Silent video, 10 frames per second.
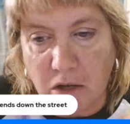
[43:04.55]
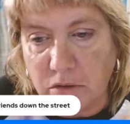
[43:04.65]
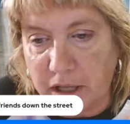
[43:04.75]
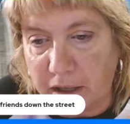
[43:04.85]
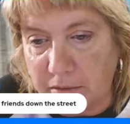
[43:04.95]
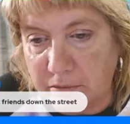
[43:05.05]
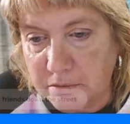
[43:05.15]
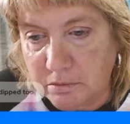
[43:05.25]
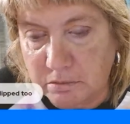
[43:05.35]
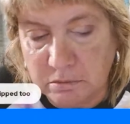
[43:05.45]
Okay.
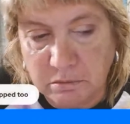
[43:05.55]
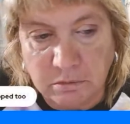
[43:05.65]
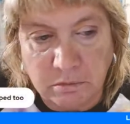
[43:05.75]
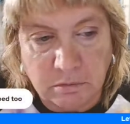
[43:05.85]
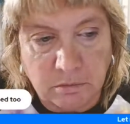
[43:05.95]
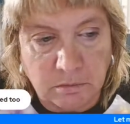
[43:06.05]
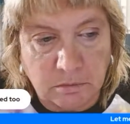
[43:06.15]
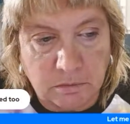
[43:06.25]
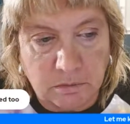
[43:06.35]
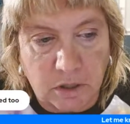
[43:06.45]

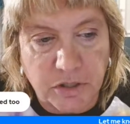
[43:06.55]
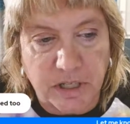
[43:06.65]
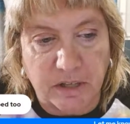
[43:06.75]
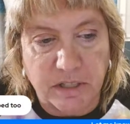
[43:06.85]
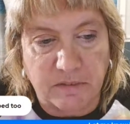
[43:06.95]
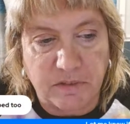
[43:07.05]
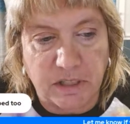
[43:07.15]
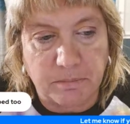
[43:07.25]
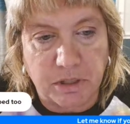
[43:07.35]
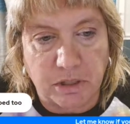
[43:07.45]
Her sales have
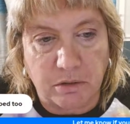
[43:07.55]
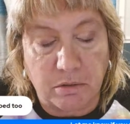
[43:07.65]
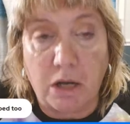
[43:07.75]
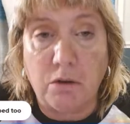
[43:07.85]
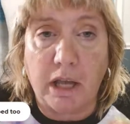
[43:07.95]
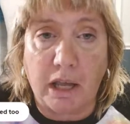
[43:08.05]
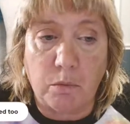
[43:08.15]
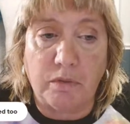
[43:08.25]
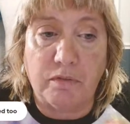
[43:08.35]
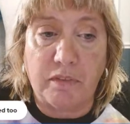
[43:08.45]
dipped too. Okay.
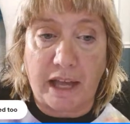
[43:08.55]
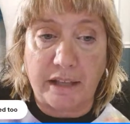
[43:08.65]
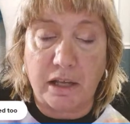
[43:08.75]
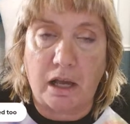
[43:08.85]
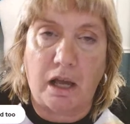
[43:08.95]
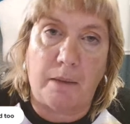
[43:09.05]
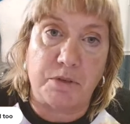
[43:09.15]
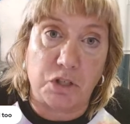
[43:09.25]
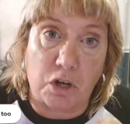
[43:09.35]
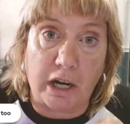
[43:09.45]
Well, that, I'm
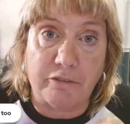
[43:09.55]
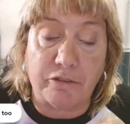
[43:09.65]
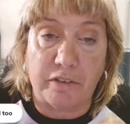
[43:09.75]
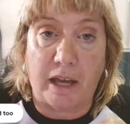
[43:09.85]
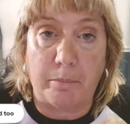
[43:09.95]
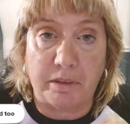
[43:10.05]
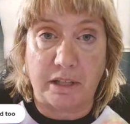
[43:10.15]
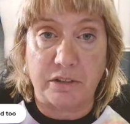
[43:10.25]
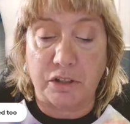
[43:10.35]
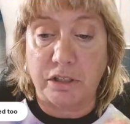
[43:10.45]
sorry for that, but
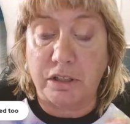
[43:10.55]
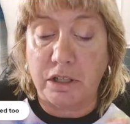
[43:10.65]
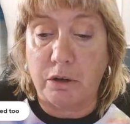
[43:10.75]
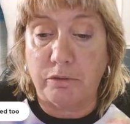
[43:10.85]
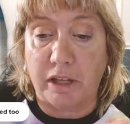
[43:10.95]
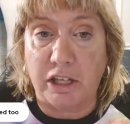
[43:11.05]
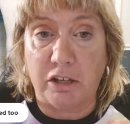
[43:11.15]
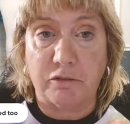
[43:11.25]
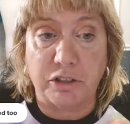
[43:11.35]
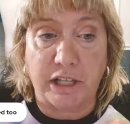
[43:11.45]
that's good to know. Thank
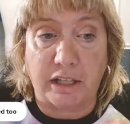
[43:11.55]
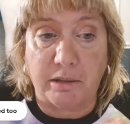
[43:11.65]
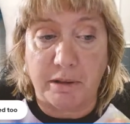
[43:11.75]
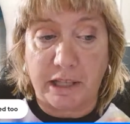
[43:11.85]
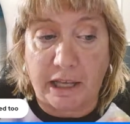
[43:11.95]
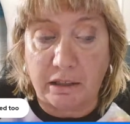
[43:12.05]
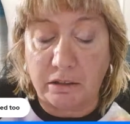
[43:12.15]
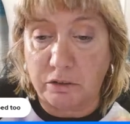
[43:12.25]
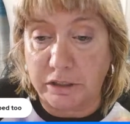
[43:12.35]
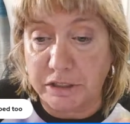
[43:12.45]
you for telling me that,
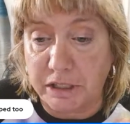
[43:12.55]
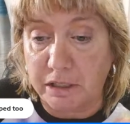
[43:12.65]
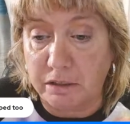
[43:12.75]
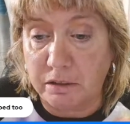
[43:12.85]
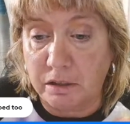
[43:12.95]
Christy.